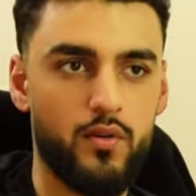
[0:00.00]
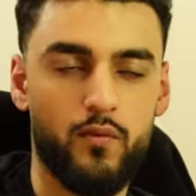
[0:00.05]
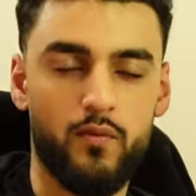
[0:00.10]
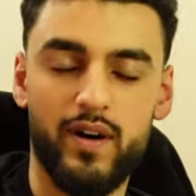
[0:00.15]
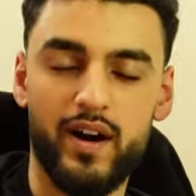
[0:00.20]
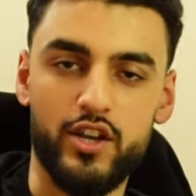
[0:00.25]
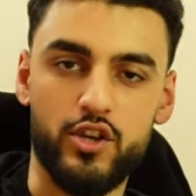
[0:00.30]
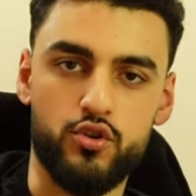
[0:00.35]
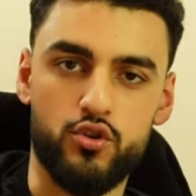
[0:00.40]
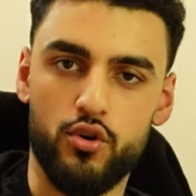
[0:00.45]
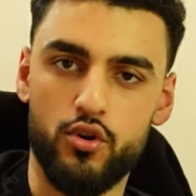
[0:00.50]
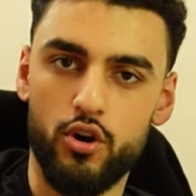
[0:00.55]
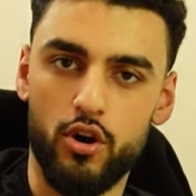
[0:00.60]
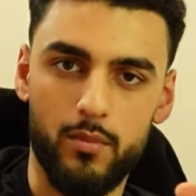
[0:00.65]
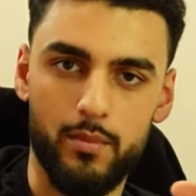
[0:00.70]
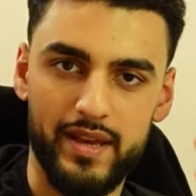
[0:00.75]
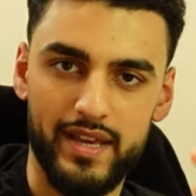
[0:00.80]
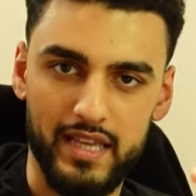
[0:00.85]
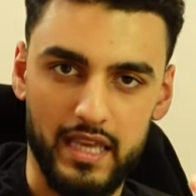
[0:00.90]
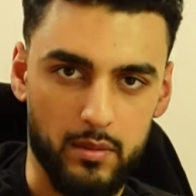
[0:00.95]
why you're
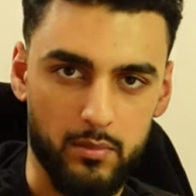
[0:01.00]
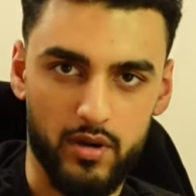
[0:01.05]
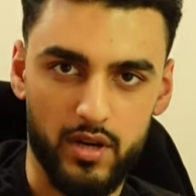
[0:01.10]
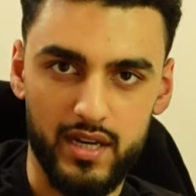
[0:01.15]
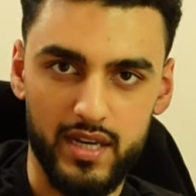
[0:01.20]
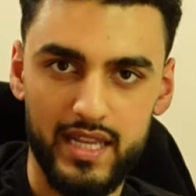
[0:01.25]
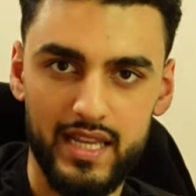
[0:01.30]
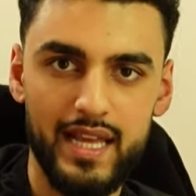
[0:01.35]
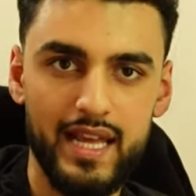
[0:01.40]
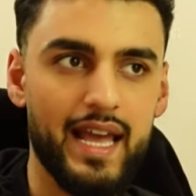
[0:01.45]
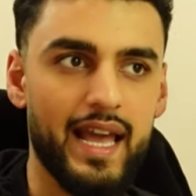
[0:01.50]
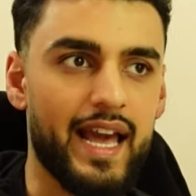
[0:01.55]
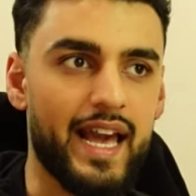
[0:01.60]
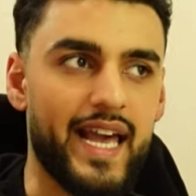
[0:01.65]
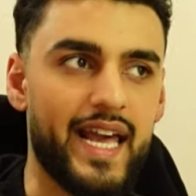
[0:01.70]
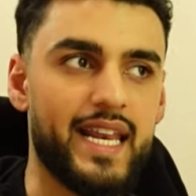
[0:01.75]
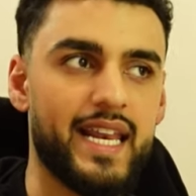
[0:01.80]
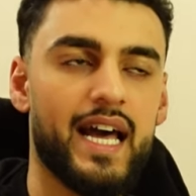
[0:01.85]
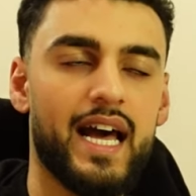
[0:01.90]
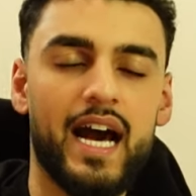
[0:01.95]
not making money
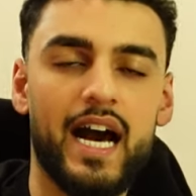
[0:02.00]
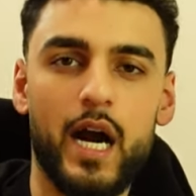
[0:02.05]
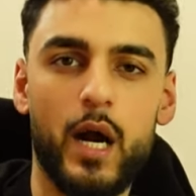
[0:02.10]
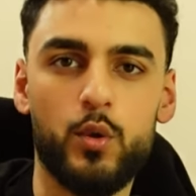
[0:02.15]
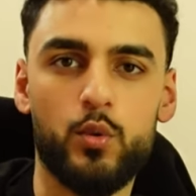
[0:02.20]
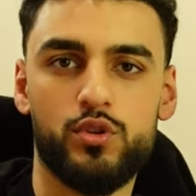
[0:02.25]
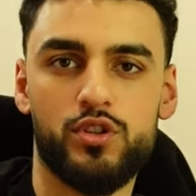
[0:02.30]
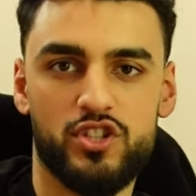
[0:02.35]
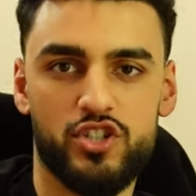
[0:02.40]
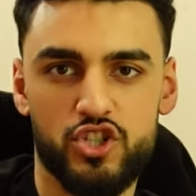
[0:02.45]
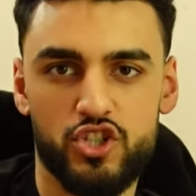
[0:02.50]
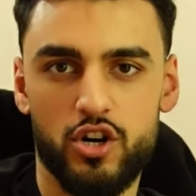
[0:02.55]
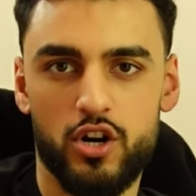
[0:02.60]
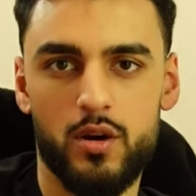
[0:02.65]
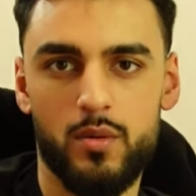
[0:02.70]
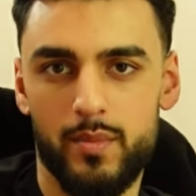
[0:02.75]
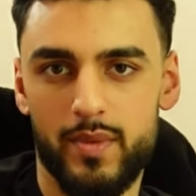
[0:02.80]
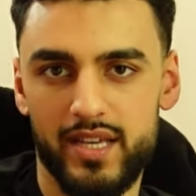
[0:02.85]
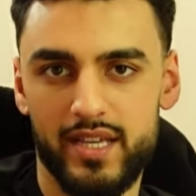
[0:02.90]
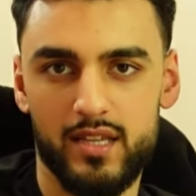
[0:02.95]
and how you can
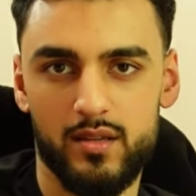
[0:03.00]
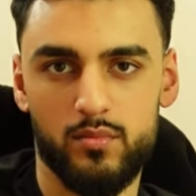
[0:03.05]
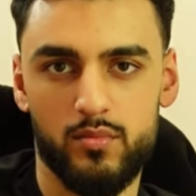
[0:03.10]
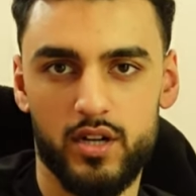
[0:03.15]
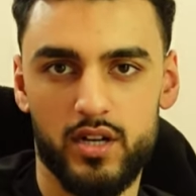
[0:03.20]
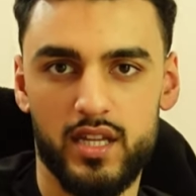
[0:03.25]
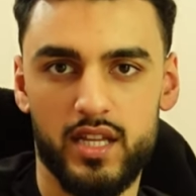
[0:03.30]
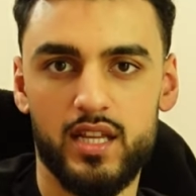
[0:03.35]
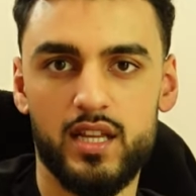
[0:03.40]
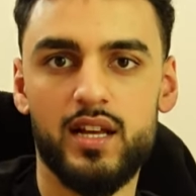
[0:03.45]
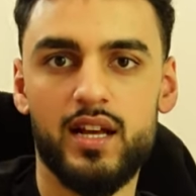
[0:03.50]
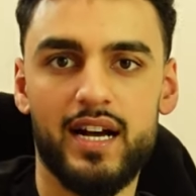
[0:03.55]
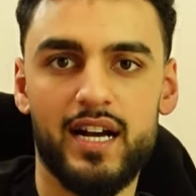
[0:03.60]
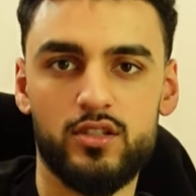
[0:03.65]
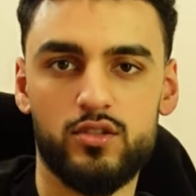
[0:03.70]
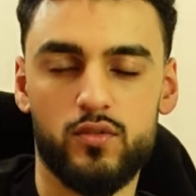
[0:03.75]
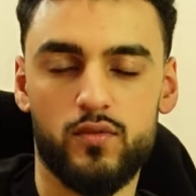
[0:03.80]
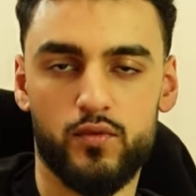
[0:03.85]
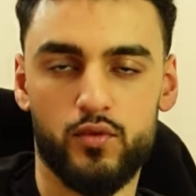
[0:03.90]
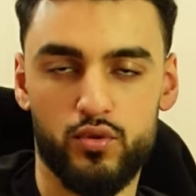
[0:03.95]
start making money
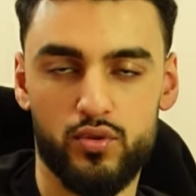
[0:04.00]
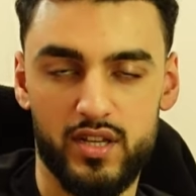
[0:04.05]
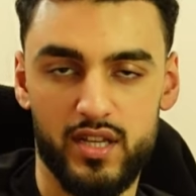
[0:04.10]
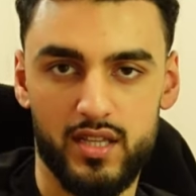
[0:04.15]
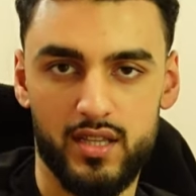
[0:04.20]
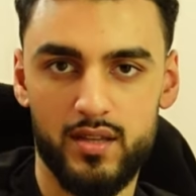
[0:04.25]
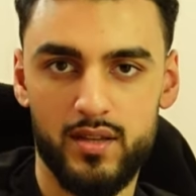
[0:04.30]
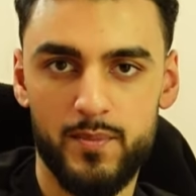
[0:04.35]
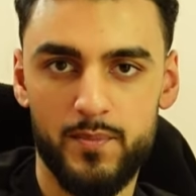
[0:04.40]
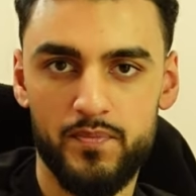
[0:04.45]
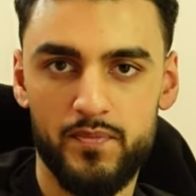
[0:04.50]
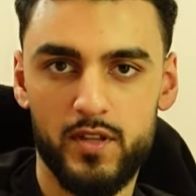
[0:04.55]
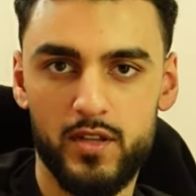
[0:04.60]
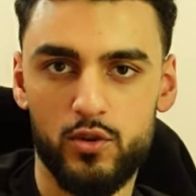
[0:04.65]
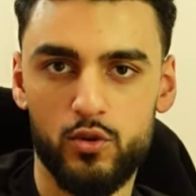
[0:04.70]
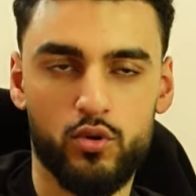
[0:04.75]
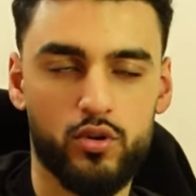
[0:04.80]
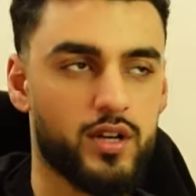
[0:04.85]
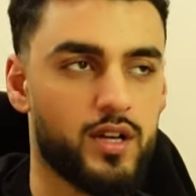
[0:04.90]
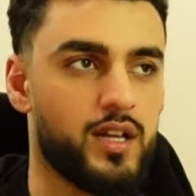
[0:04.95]
as of today.
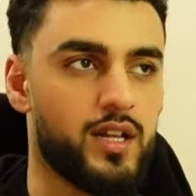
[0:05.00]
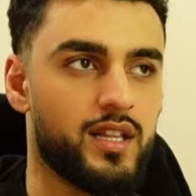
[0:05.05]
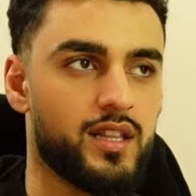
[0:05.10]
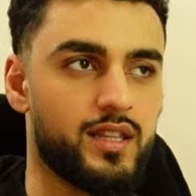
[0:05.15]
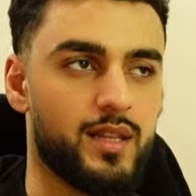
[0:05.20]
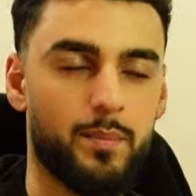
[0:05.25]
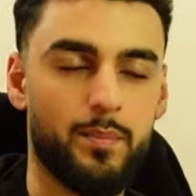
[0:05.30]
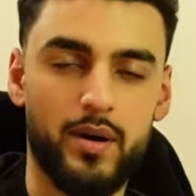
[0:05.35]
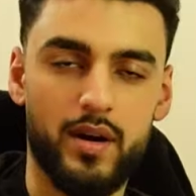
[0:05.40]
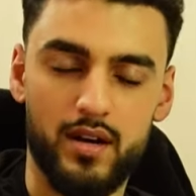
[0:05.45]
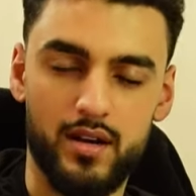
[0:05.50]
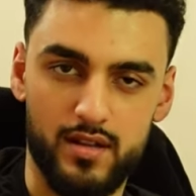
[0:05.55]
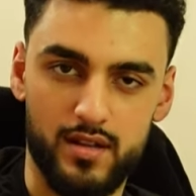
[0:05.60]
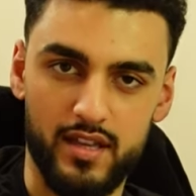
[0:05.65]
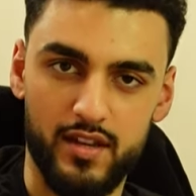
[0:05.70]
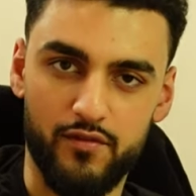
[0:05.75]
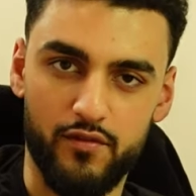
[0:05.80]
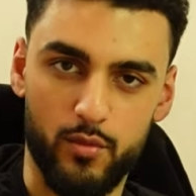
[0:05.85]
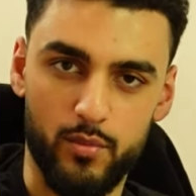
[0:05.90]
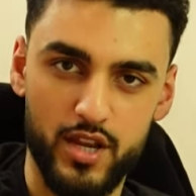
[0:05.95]
Look, the
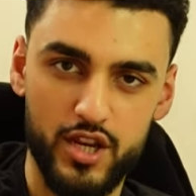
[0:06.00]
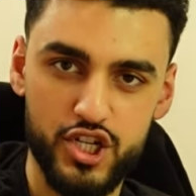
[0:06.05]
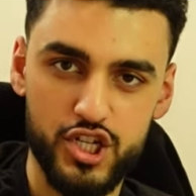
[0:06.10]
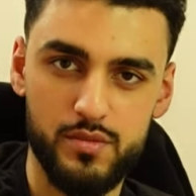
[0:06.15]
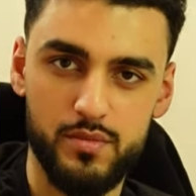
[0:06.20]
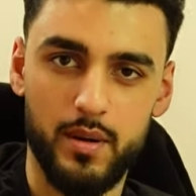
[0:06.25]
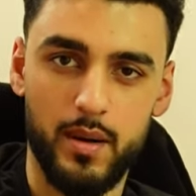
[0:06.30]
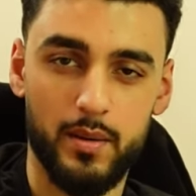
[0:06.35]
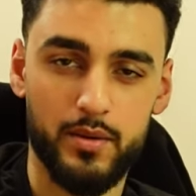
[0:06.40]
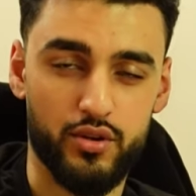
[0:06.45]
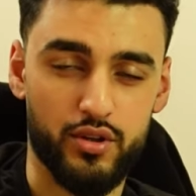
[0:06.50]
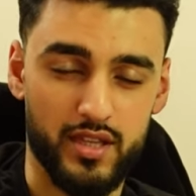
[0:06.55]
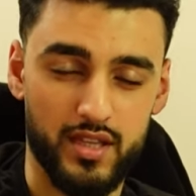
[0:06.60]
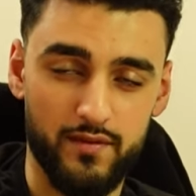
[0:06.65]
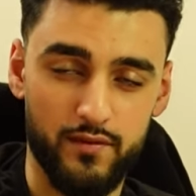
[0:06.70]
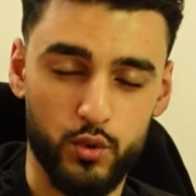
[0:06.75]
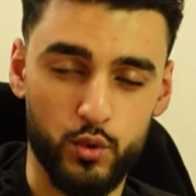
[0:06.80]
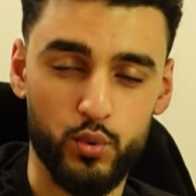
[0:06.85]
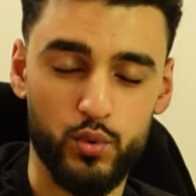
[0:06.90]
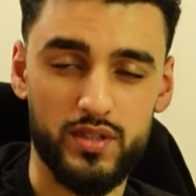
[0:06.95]
information I'm about to
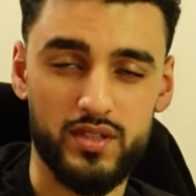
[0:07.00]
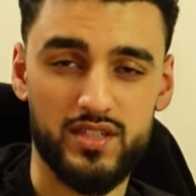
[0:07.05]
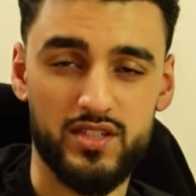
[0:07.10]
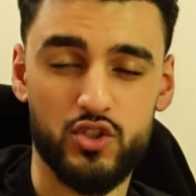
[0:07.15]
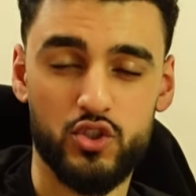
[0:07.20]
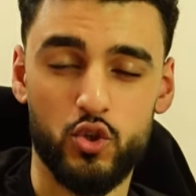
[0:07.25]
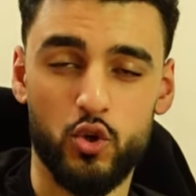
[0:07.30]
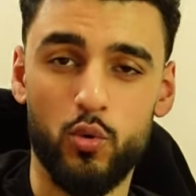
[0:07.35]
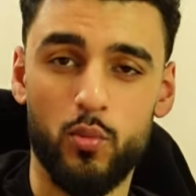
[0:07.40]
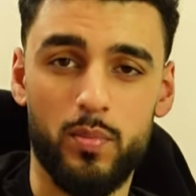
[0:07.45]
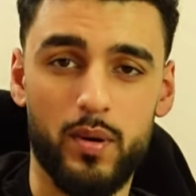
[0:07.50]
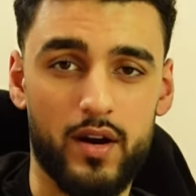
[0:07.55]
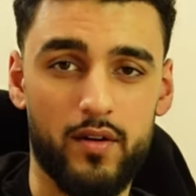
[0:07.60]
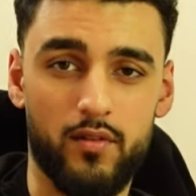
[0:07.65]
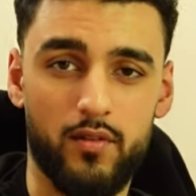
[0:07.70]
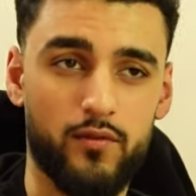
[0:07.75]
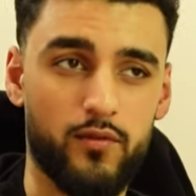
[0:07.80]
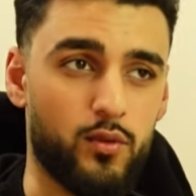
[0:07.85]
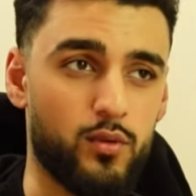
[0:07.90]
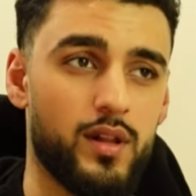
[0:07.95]
give you is so
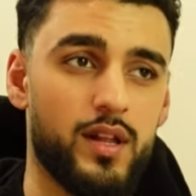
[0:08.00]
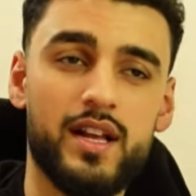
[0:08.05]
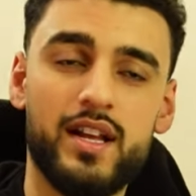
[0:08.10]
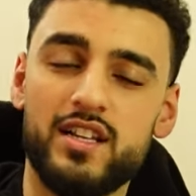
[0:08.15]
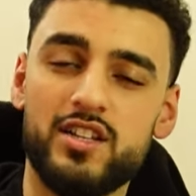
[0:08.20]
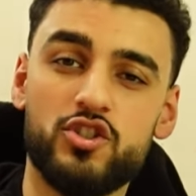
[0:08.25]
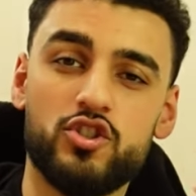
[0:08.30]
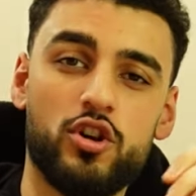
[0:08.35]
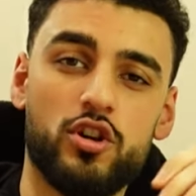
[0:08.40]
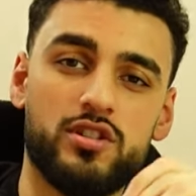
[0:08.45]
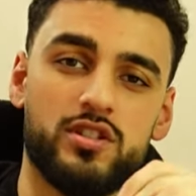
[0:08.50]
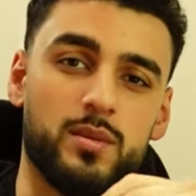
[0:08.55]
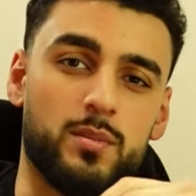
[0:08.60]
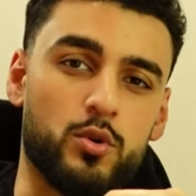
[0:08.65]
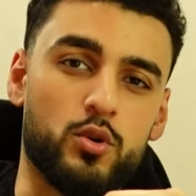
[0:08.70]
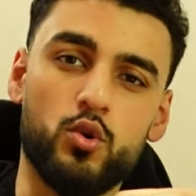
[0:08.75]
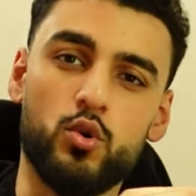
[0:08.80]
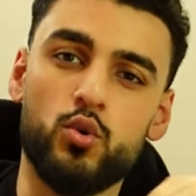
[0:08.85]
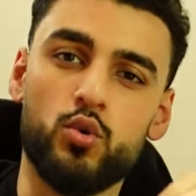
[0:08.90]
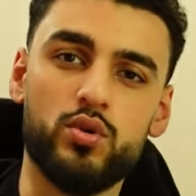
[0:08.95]
powerful. It's not
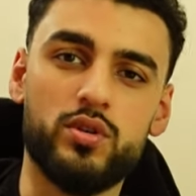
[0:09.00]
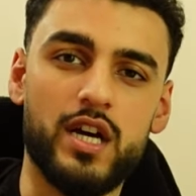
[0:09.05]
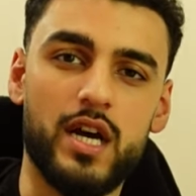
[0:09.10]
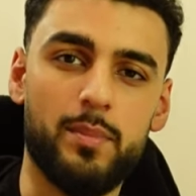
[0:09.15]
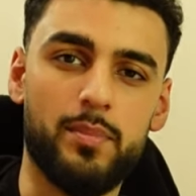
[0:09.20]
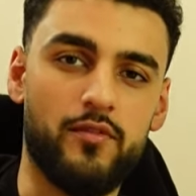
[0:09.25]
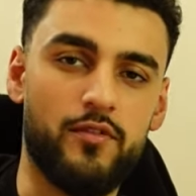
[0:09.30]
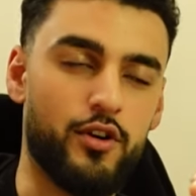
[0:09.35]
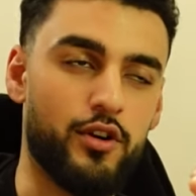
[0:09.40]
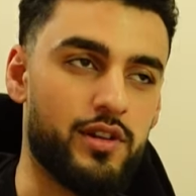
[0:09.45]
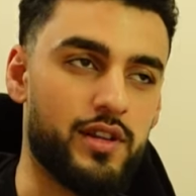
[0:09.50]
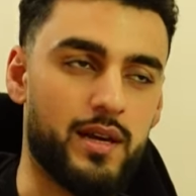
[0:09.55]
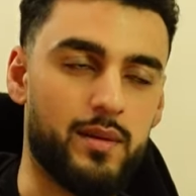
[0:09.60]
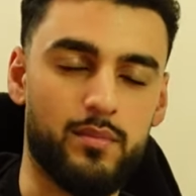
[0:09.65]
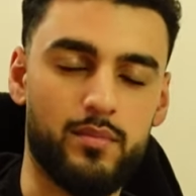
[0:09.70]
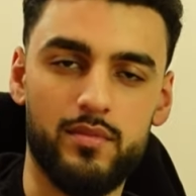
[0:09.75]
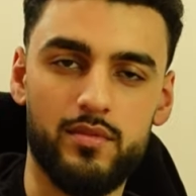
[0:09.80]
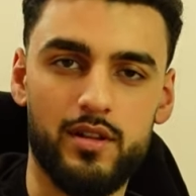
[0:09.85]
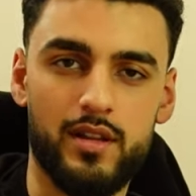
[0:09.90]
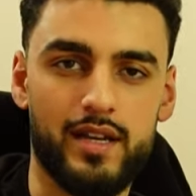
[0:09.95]
some guru type of online